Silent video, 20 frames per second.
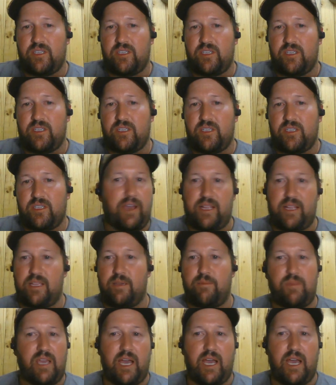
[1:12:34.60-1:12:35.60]
We've had them
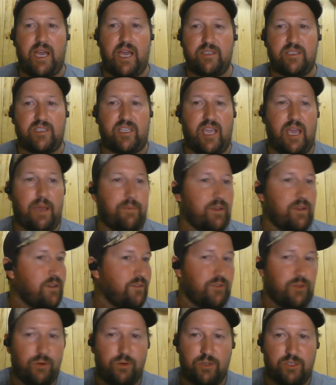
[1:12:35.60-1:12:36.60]
here in this cabin of
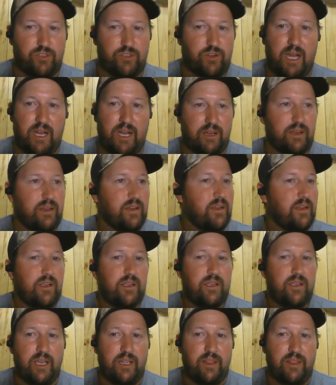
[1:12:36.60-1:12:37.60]
yours, Ryan,
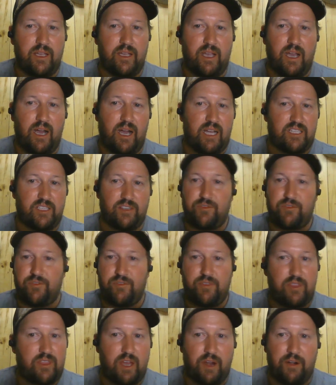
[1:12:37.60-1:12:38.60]
and the guys have
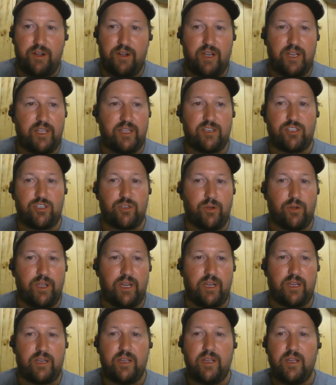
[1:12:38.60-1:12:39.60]
thoroughly enjoyed
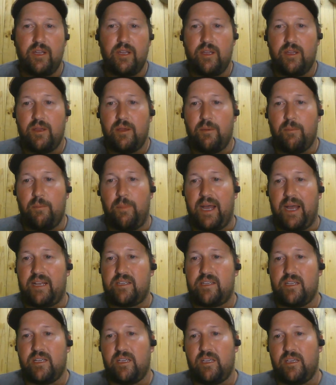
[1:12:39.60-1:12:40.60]
it. But
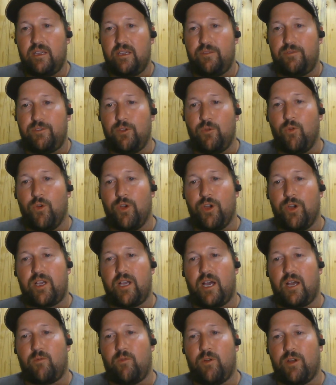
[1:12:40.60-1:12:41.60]
if you work
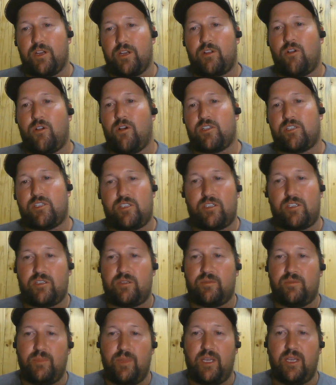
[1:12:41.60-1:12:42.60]
out what it costs
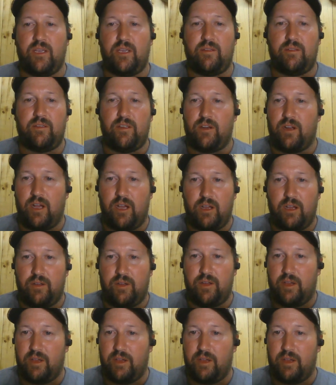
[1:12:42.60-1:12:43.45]
me, to